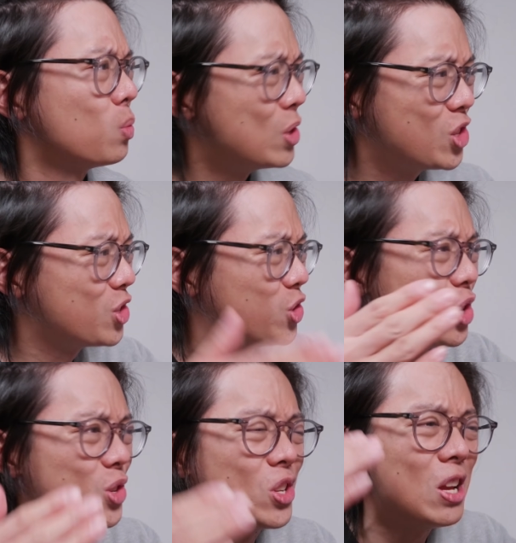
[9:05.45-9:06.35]
which is
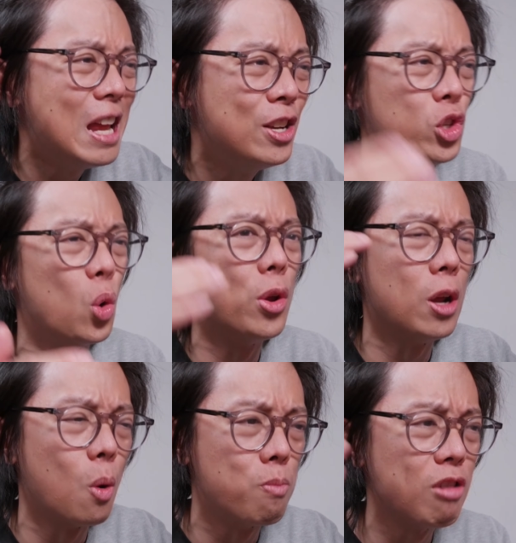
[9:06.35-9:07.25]
just to enjoy the
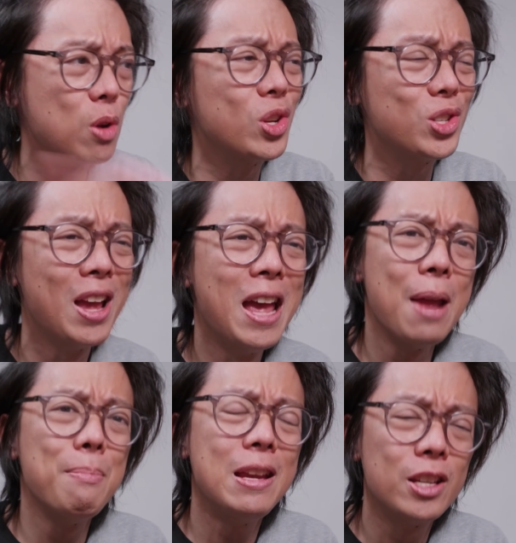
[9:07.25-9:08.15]
whole process
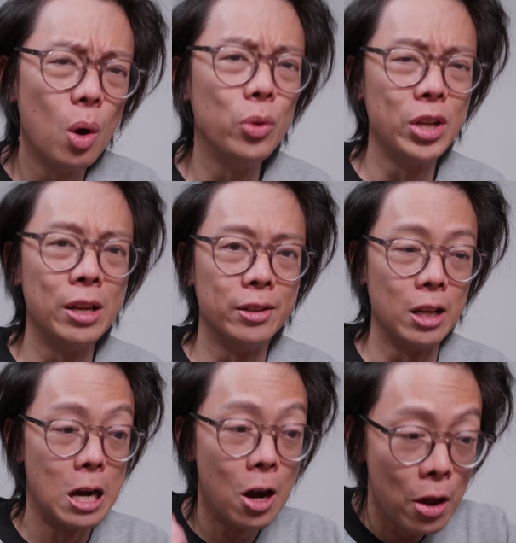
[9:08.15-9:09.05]
and make content
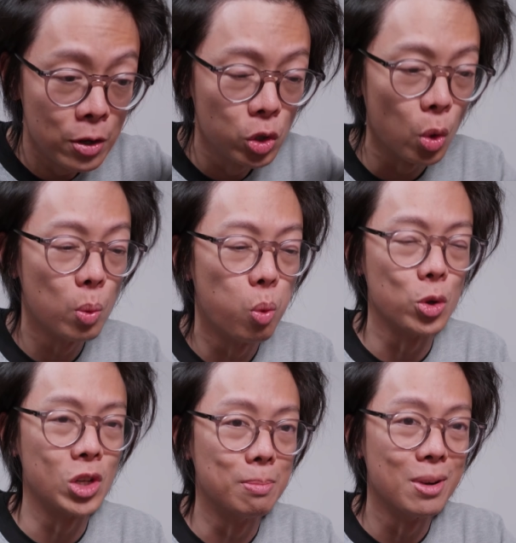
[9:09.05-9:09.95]
that I enjoy
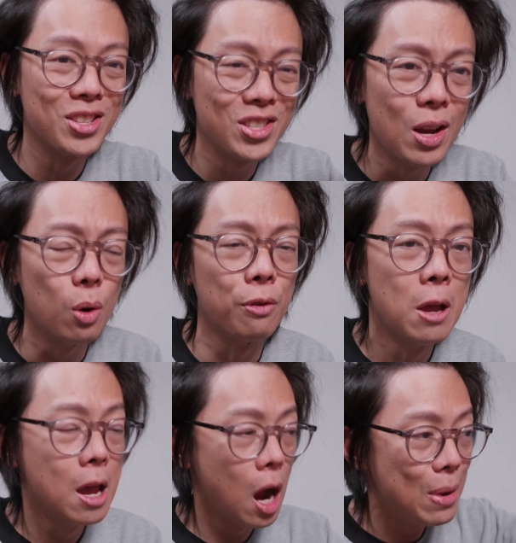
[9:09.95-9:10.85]
watching myself.
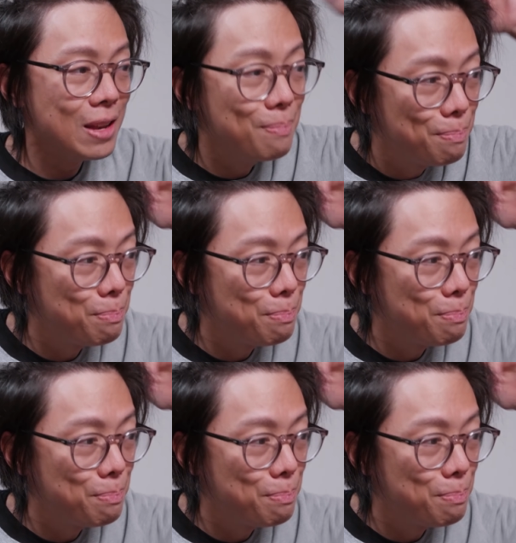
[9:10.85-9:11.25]
I mean,